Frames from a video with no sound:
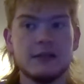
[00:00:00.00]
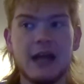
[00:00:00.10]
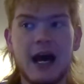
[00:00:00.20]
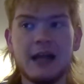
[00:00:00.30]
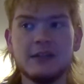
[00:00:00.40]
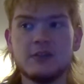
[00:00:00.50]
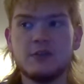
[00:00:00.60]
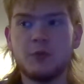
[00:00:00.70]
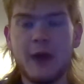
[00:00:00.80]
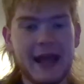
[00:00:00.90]

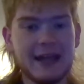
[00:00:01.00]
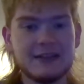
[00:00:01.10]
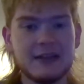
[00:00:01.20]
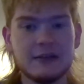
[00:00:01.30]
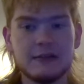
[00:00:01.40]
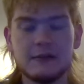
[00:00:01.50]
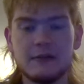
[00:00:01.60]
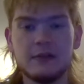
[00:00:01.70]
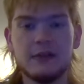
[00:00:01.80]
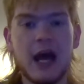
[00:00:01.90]
Not great,
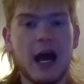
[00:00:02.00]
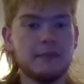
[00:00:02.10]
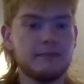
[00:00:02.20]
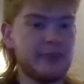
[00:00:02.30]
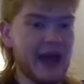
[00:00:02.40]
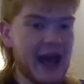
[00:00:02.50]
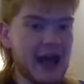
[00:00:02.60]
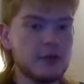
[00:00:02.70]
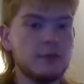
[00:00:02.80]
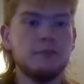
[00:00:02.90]
not
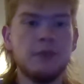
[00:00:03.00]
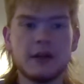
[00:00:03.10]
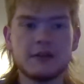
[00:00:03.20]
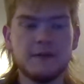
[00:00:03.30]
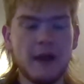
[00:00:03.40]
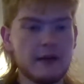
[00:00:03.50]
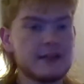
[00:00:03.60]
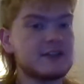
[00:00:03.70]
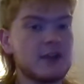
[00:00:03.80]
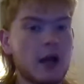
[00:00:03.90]
bad, but a
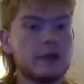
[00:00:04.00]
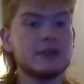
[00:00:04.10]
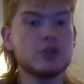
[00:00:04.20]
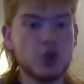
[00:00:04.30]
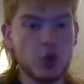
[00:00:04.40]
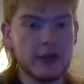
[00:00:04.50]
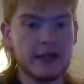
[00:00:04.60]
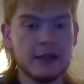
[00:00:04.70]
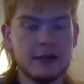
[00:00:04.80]
very solid good.